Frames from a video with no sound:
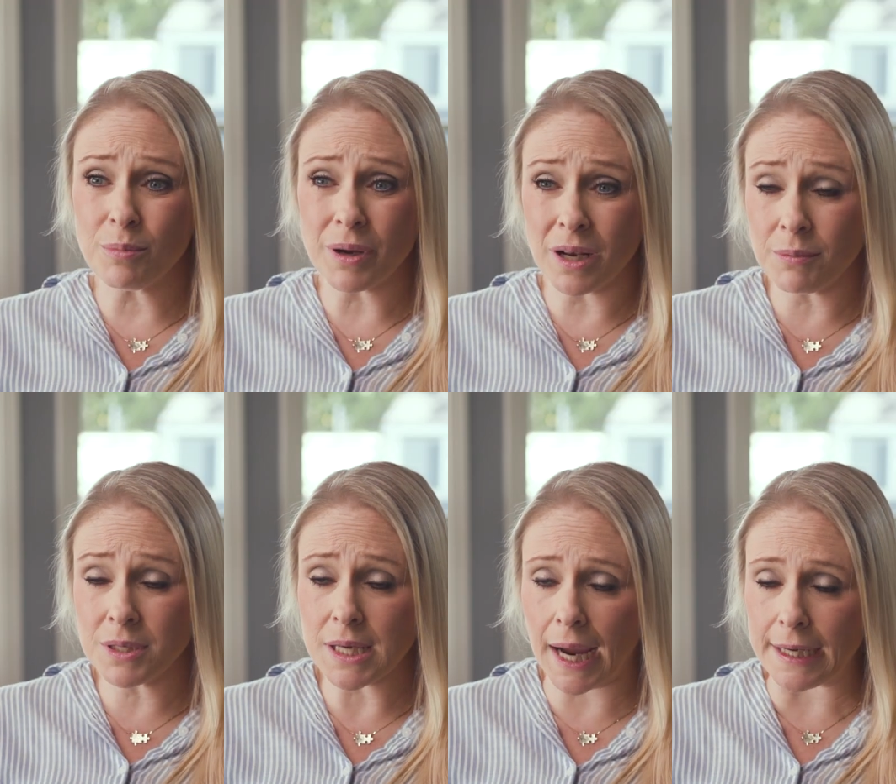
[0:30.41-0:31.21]
complaining of
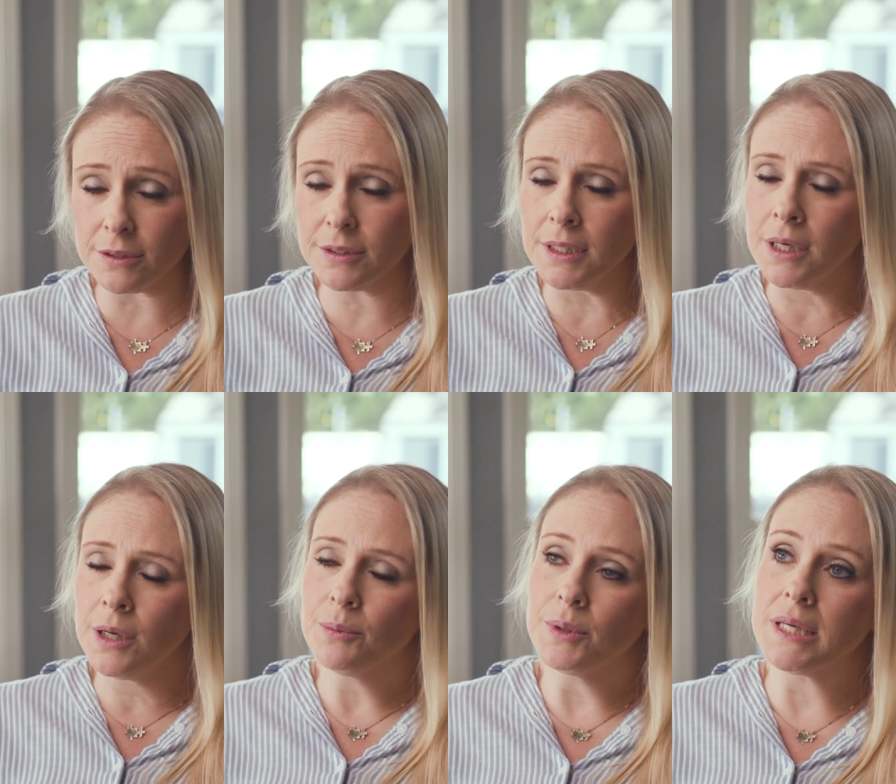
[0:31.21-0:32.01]
being tired,
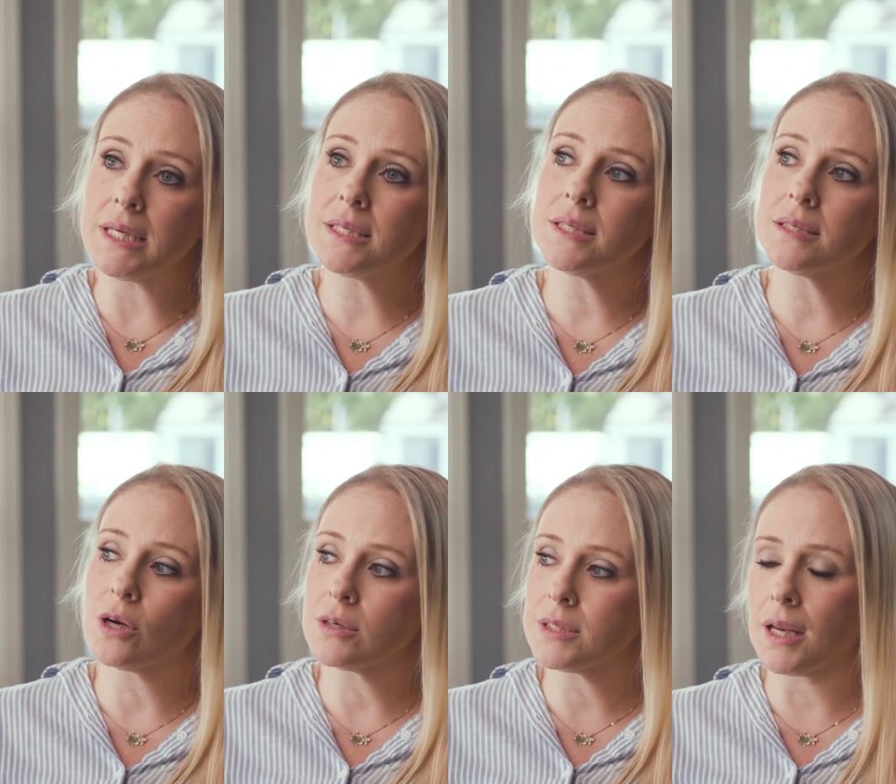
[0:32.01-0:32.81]
would need to
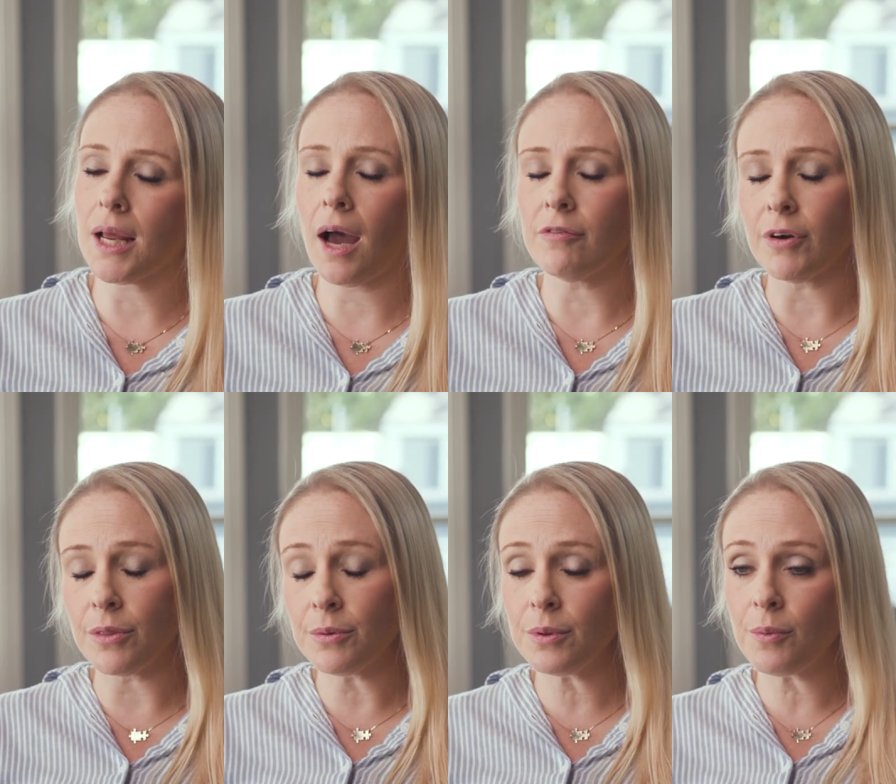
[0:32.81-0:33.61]
start sitting halfway
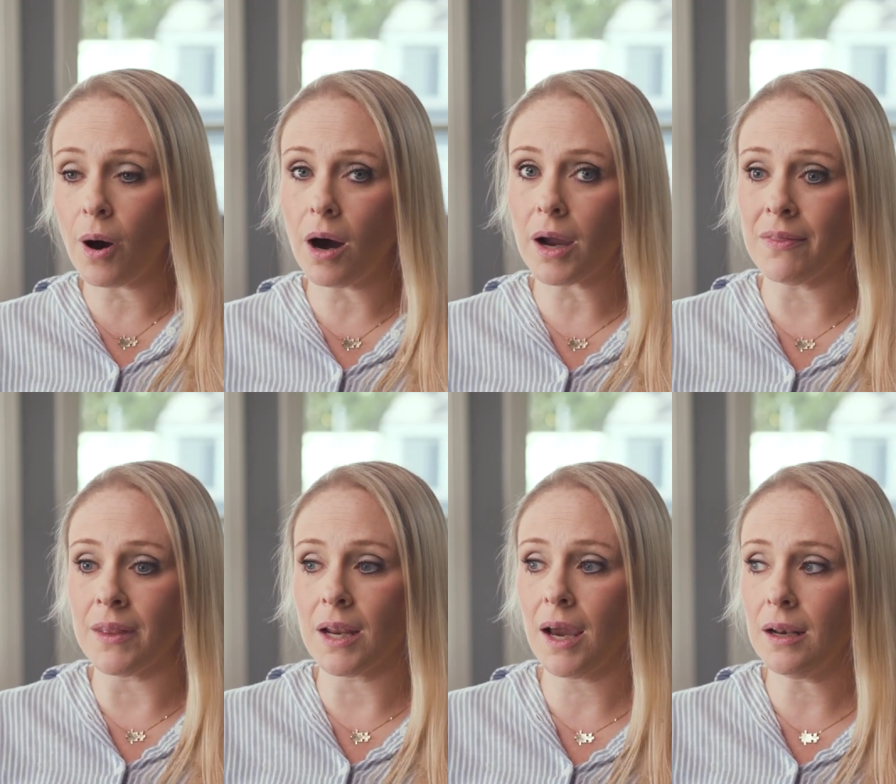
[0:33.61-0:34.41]
through the walk, and
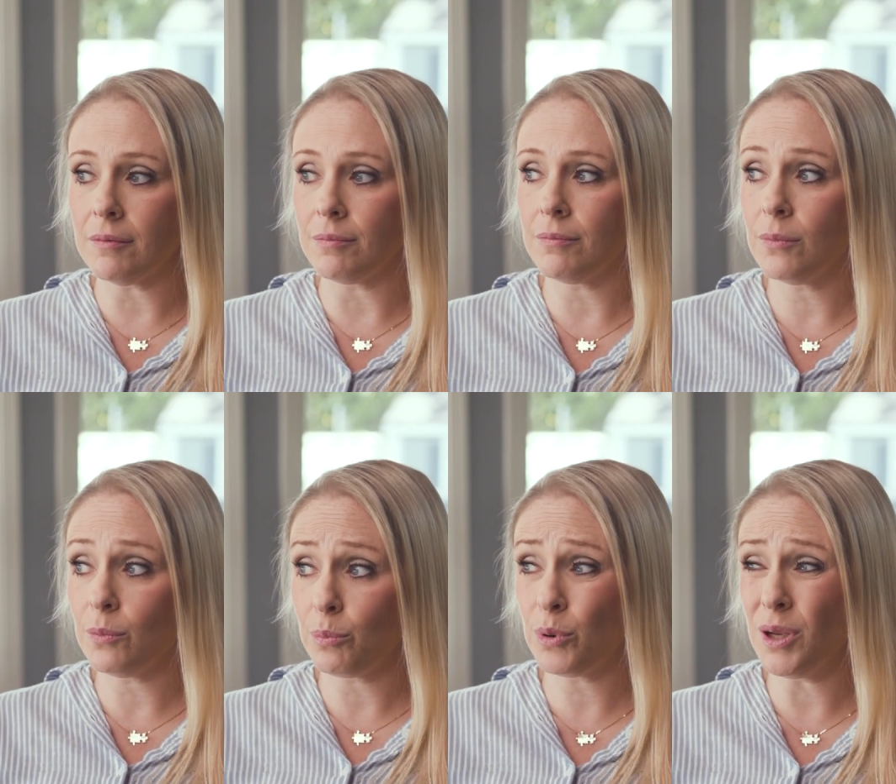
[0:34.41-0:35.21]
then it kind
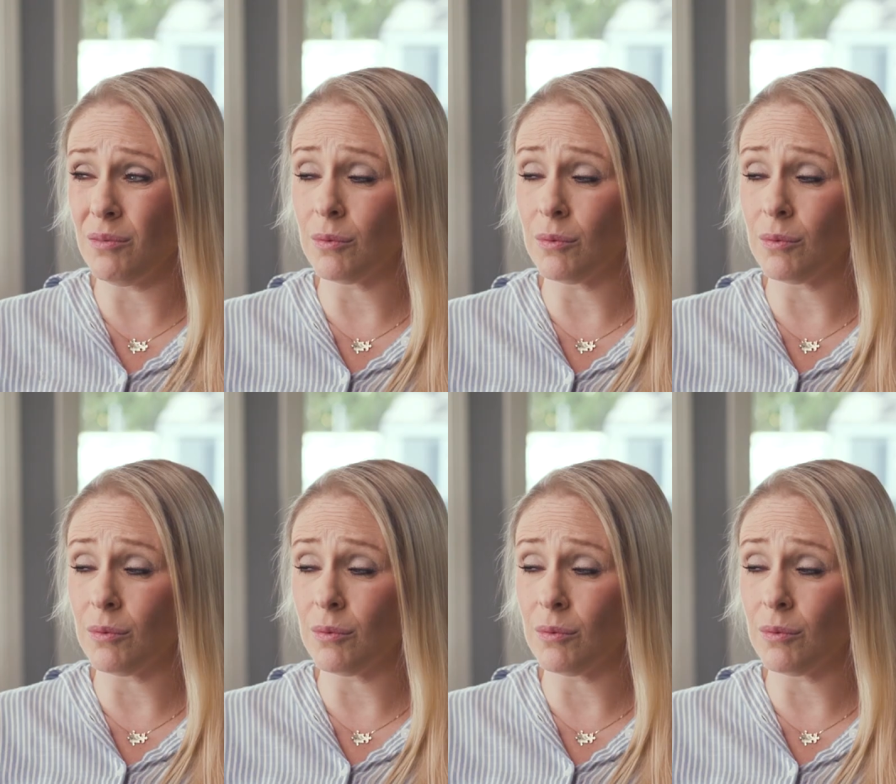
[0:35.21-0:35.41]
of pretty